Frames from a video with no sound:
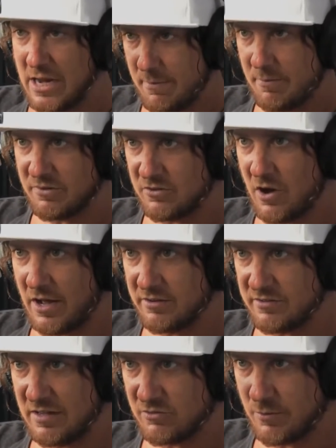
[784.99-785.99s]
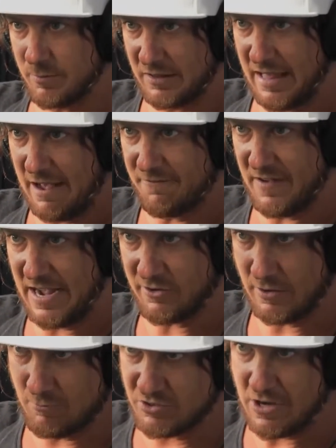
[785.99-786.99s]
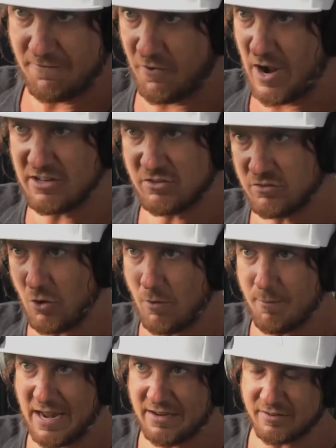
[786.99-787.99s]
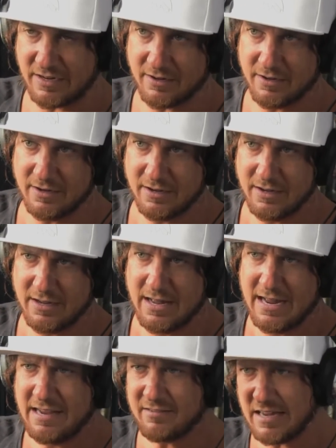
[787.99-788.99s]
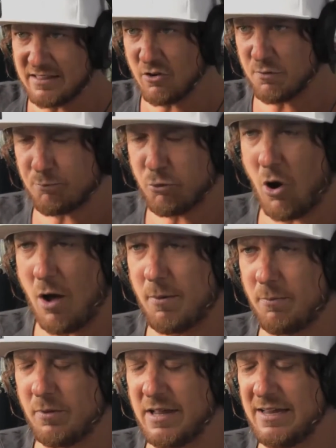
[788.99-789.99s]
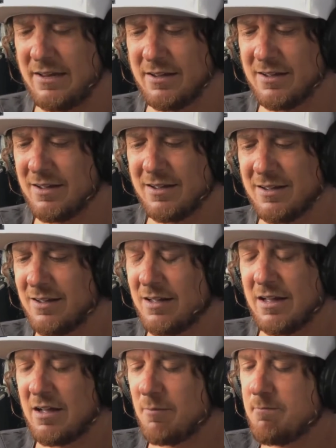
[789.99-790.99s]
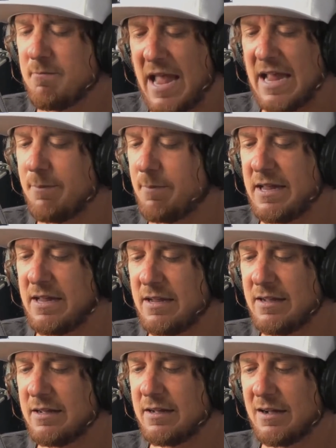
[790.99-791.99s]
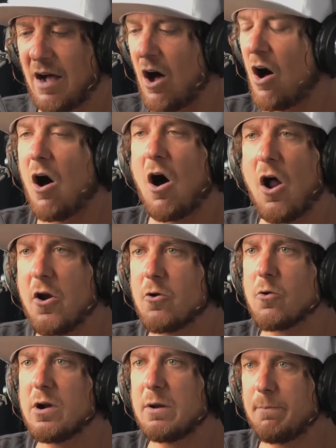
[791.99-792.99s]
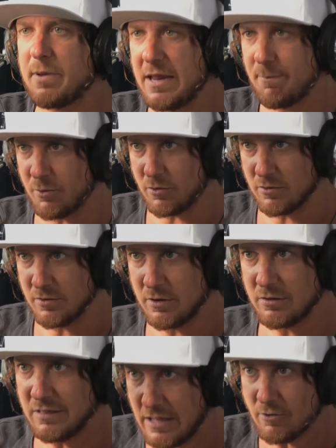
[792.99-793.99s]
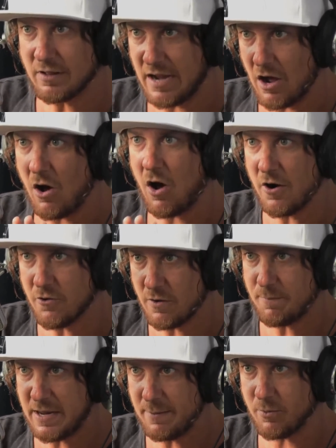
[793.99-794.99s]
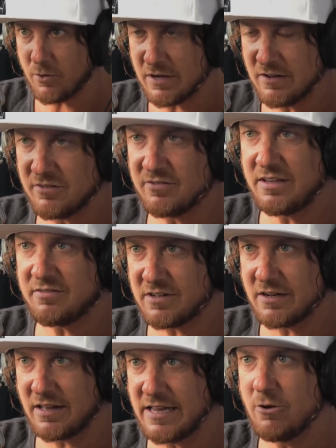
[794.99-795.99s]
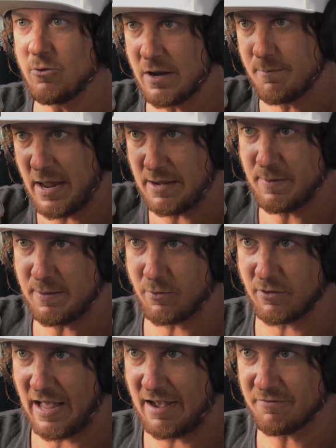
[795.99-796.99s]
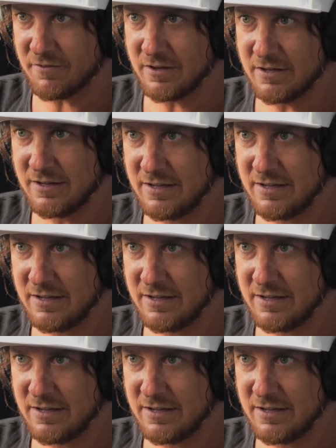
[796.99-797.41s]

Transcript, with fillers: Jamie Masada says from the Laugh Factory, which I find so amazing. He's like, there's probably maybe a hundred people, literally a hundred people consistently who can make people laugh